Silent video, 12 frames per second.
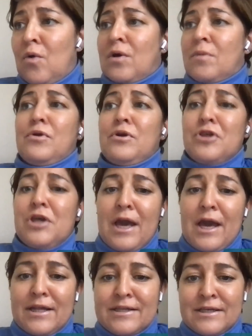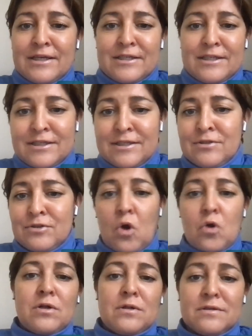or appreciated
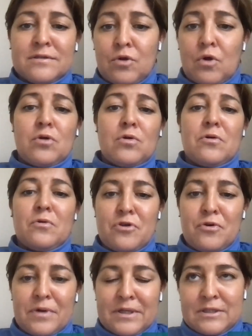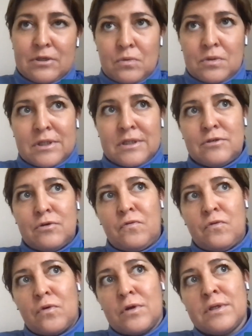locals, local culture, and so on and so
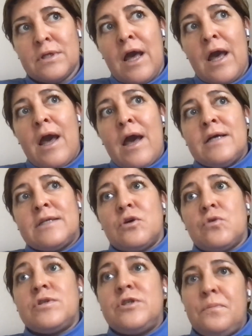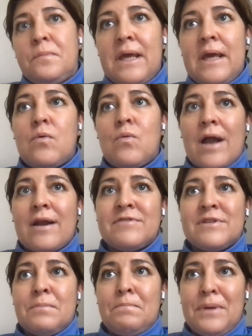forth. So, to me, one
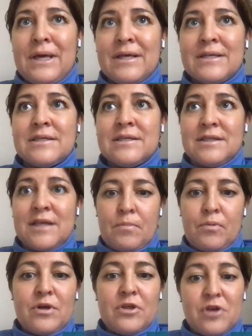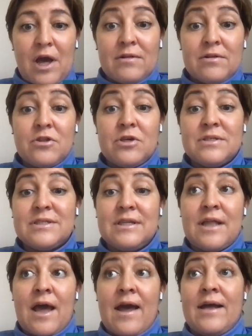of the biggest contemporary challenges
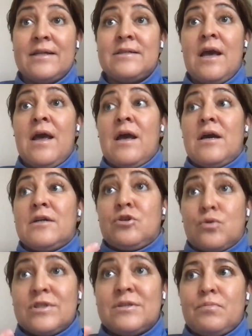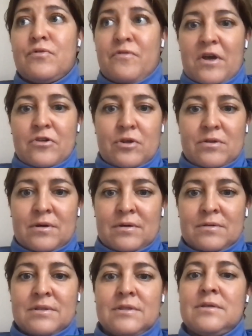that tourism
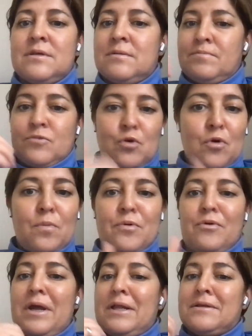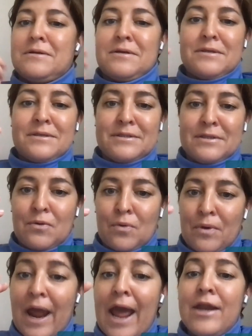professionals, tour operators,
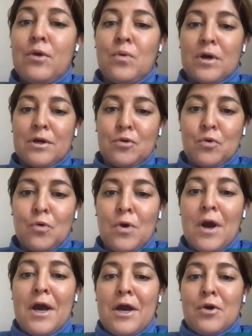or anyone who